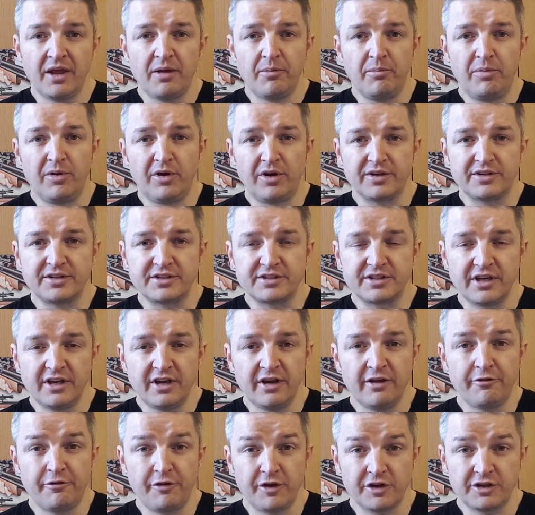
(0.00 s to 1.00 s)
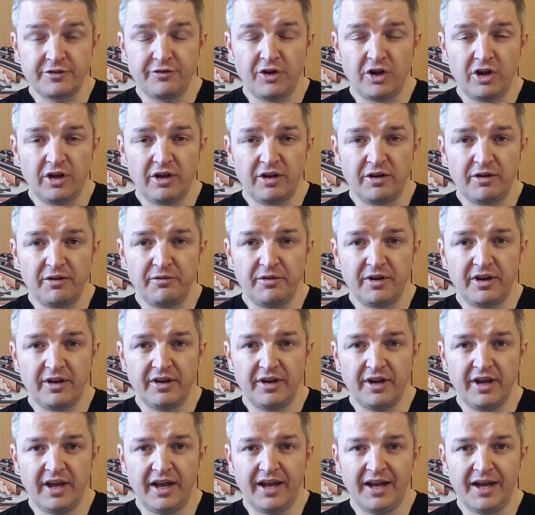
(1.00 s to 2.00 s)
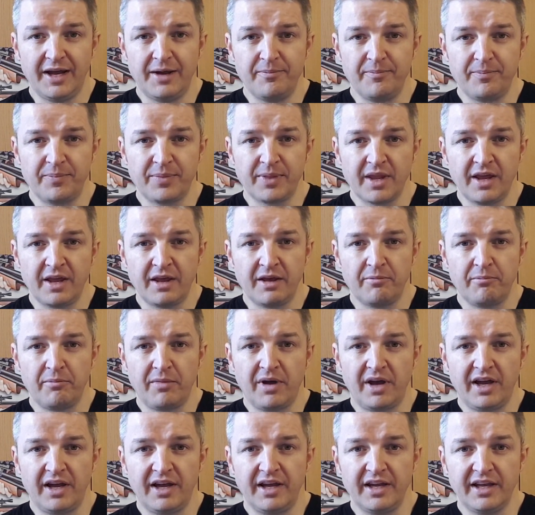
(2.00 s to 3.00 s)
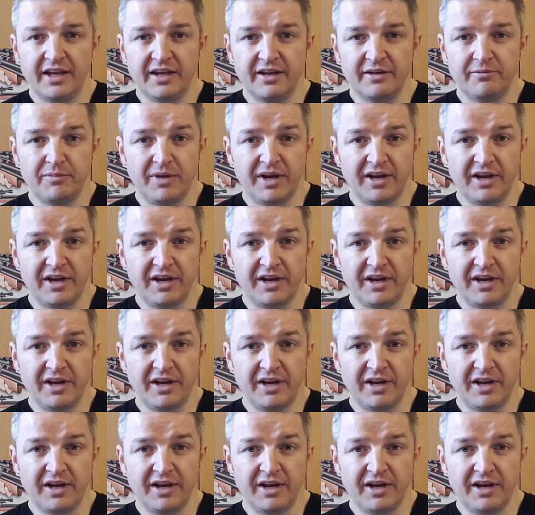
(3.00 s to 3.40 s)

But first of all, my